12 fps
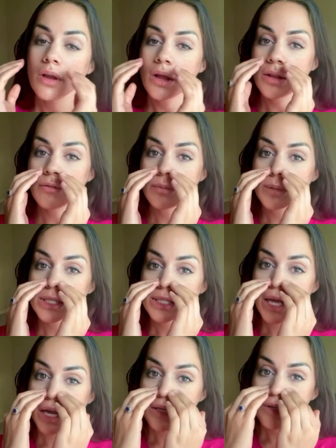and then from the
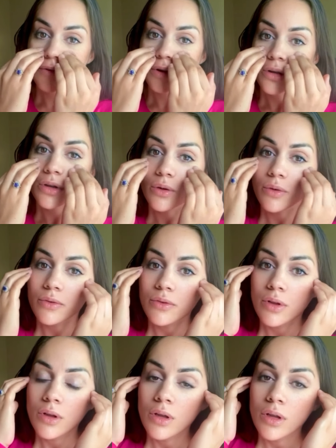sides of our nose
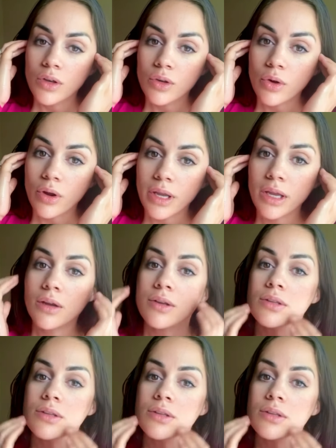to our ears,